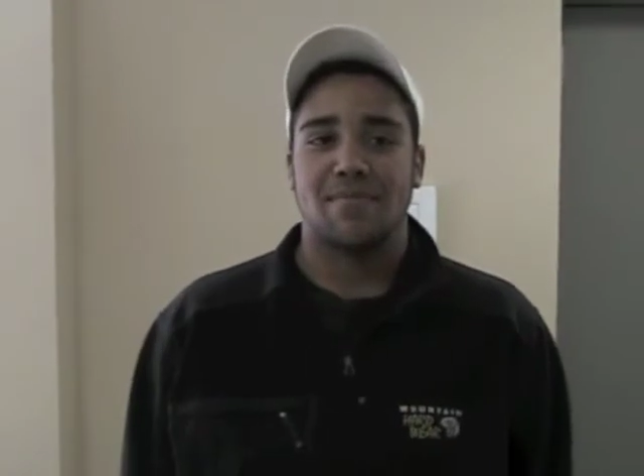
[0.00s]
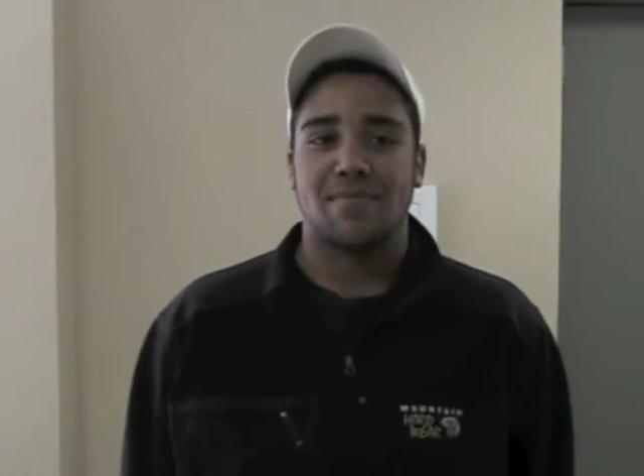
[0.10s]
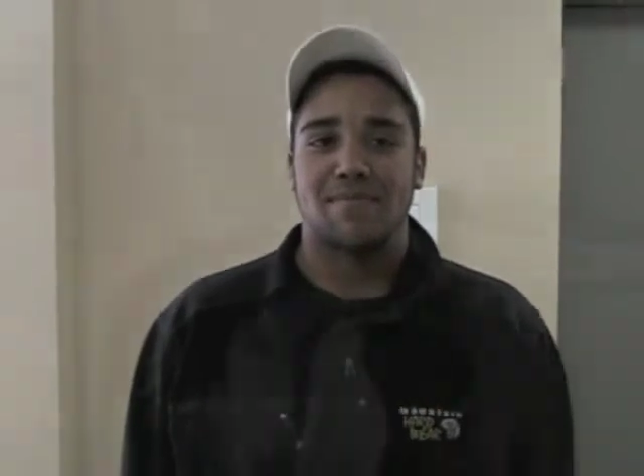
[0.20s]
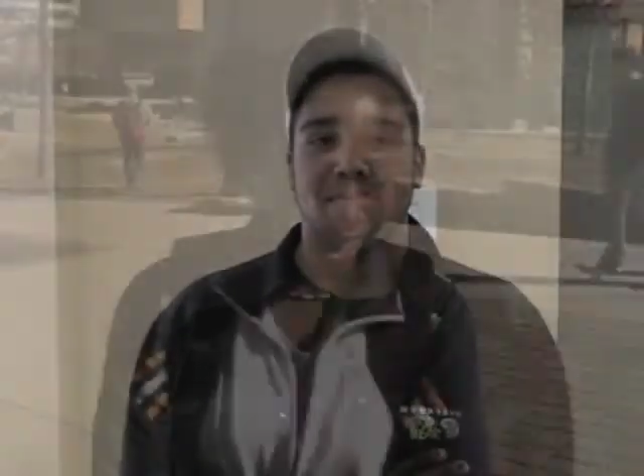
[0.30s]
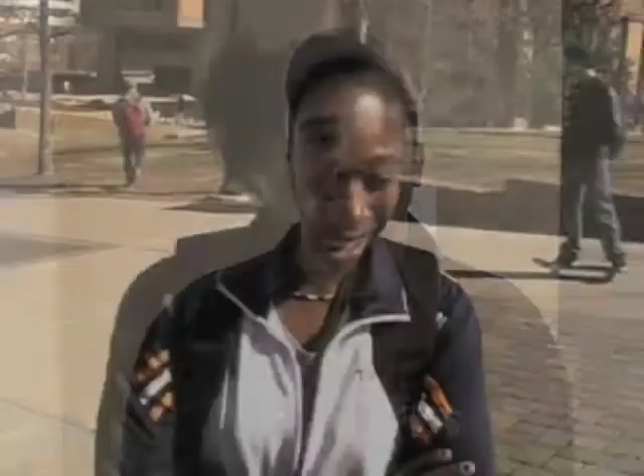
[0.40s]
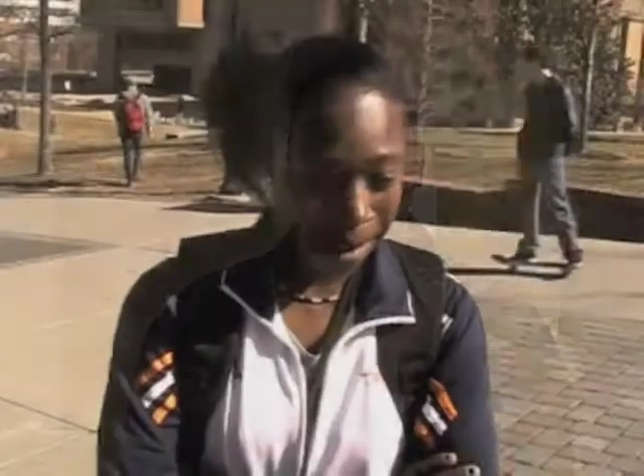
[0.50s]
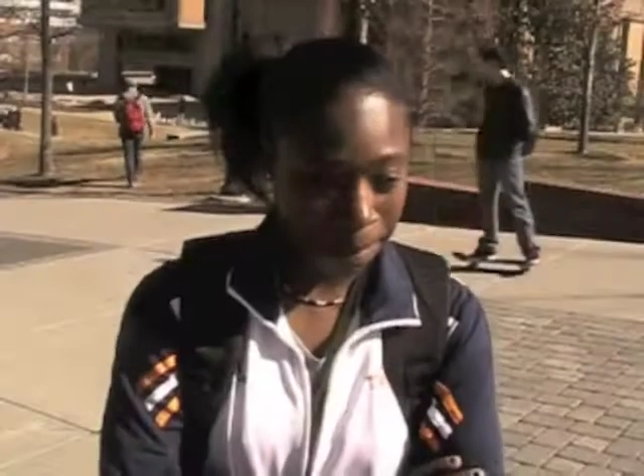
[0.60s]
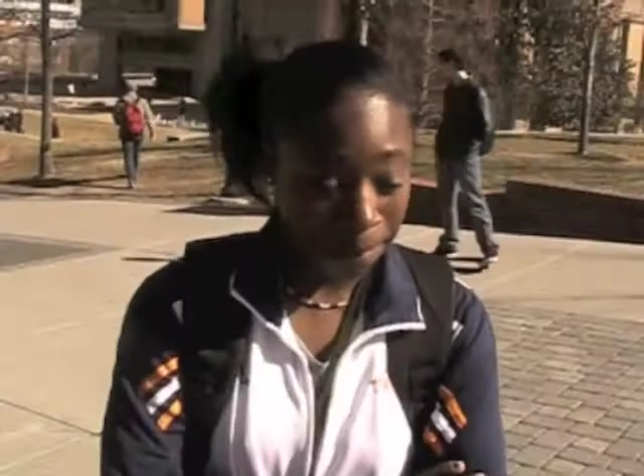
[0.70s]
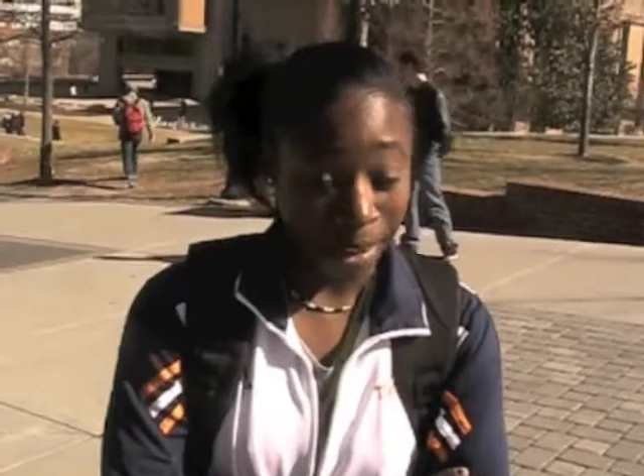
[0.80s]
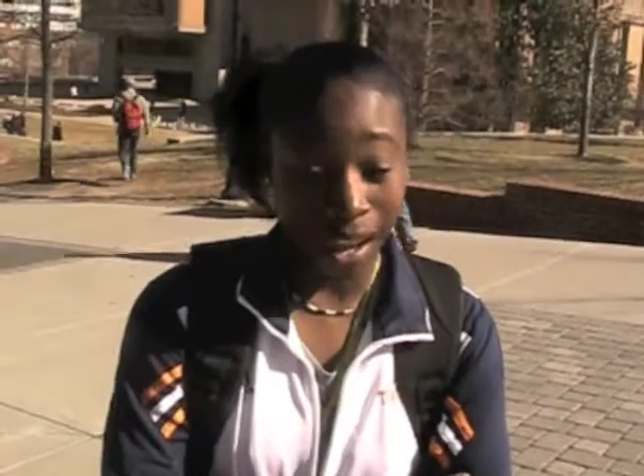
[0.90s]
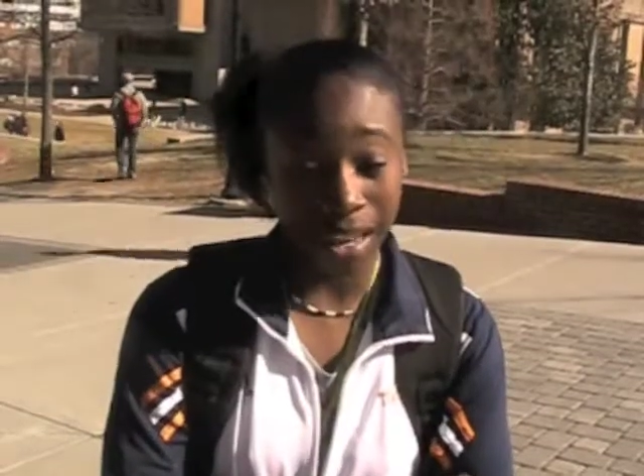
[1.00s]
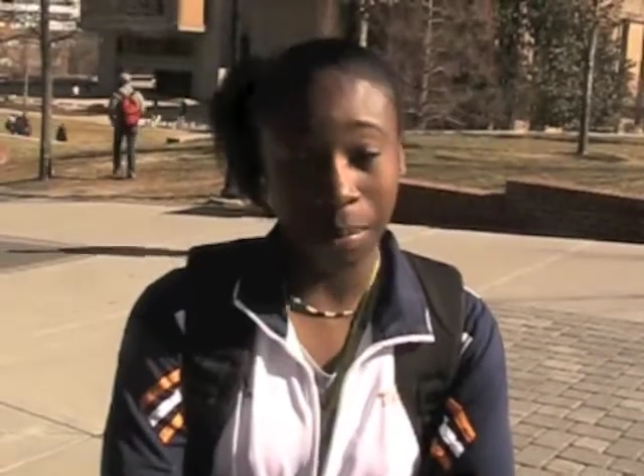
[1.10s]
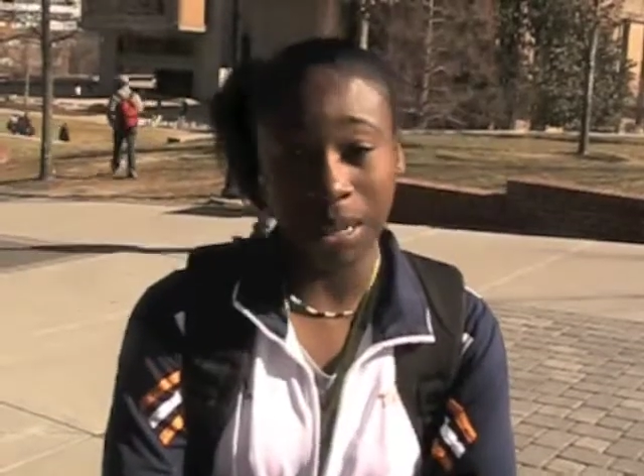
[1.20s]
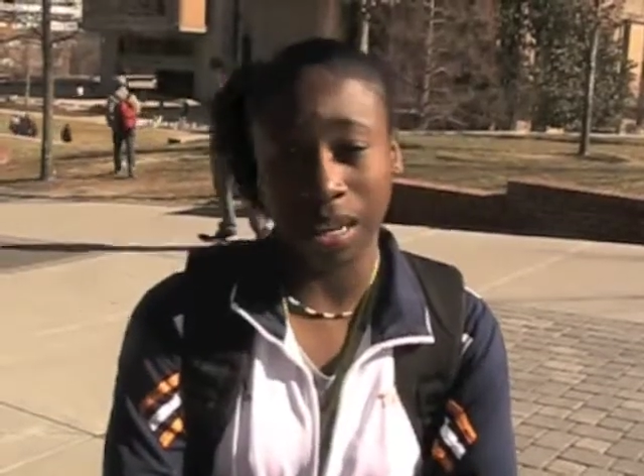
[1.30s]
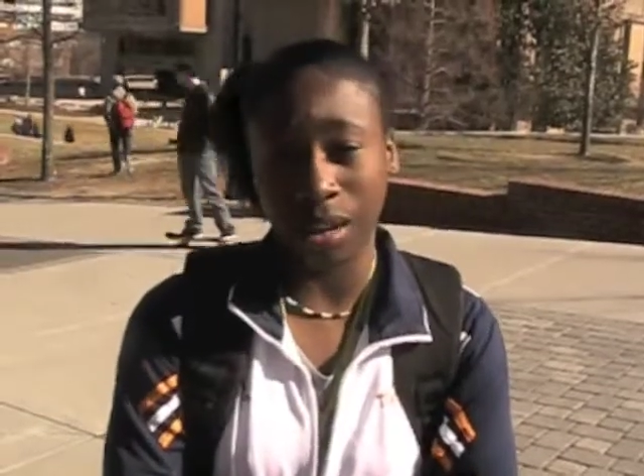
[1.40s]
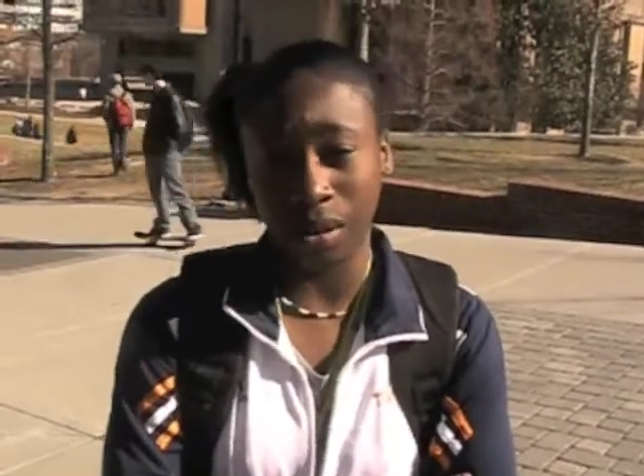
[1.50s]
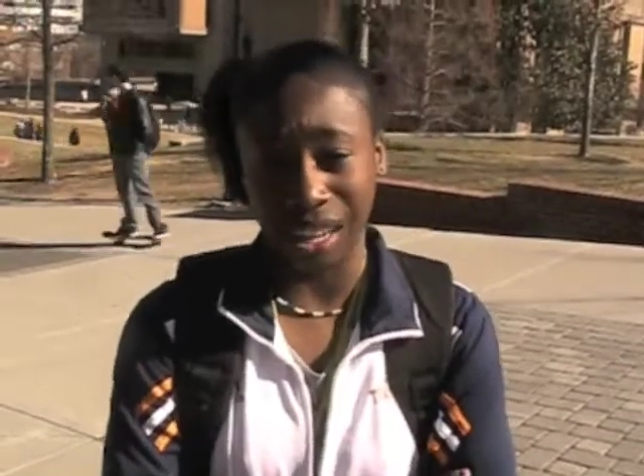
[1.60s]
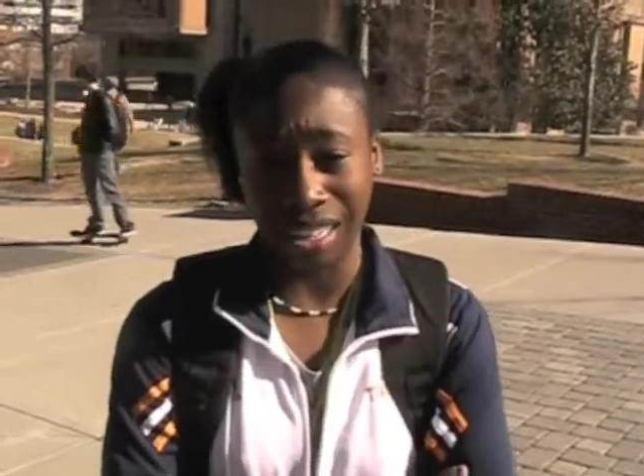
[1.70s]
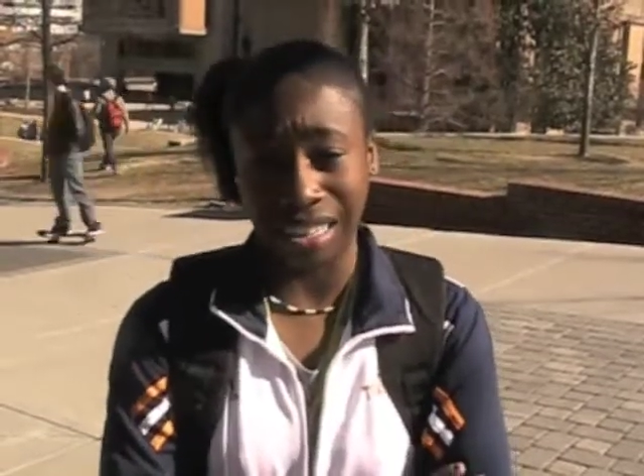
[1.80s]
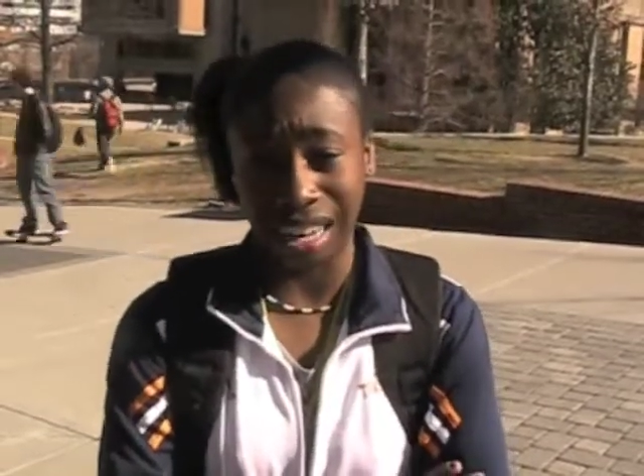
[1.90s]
It depends on who it is.